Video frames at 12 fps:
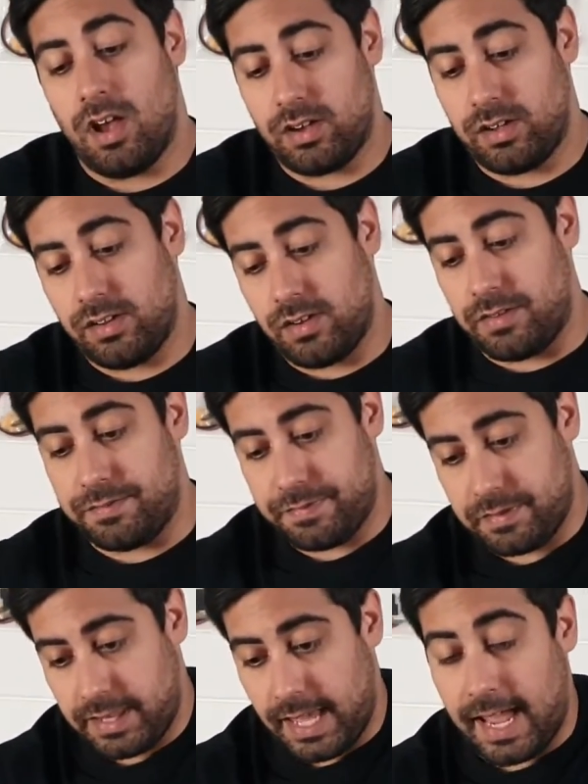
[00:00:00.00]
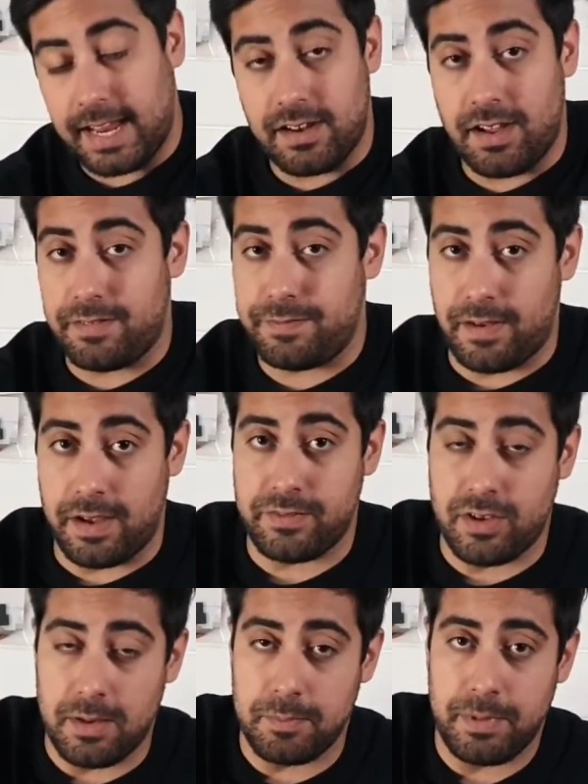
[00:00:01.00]
I could have gone for the
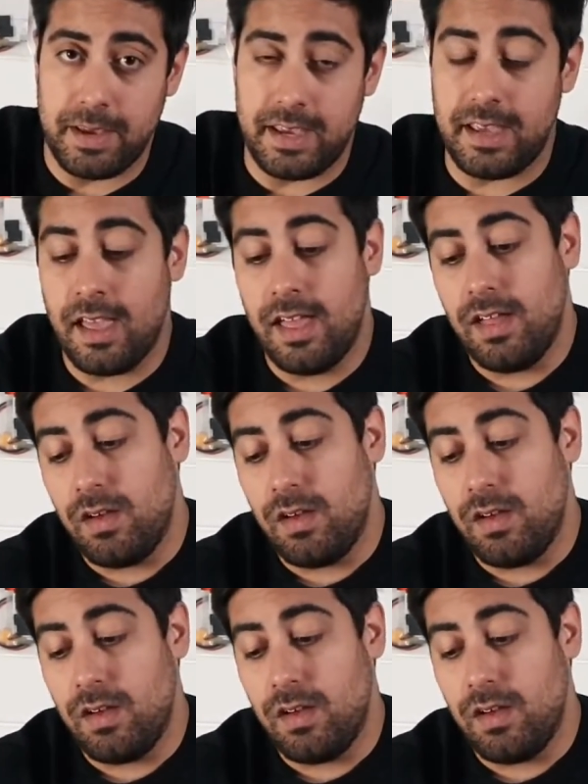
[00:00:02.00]
A959B